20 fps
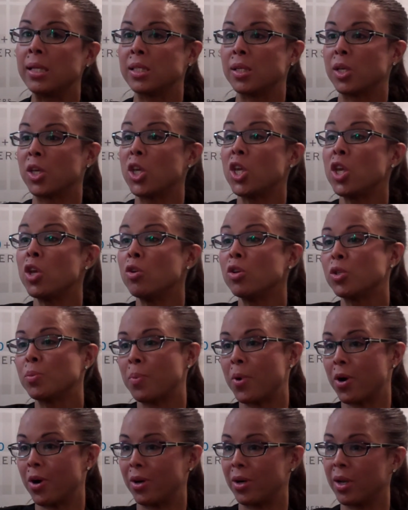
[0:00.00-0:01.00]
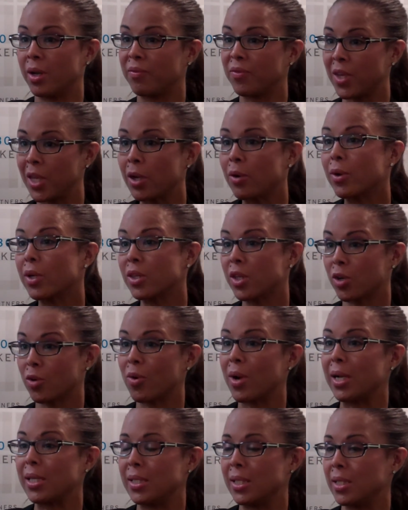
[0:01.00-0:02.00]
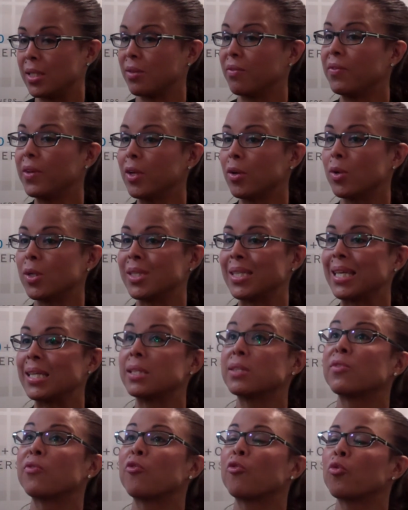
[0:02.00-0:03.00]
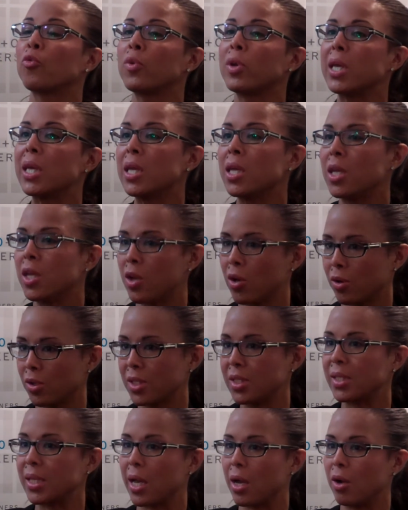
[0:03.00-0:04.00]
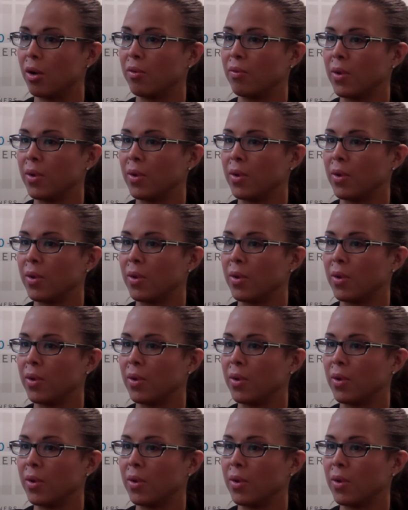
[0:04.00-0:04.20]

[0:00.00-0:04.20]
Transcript: is a huge part of curing the crisis of fear. Is that it's freeing yourself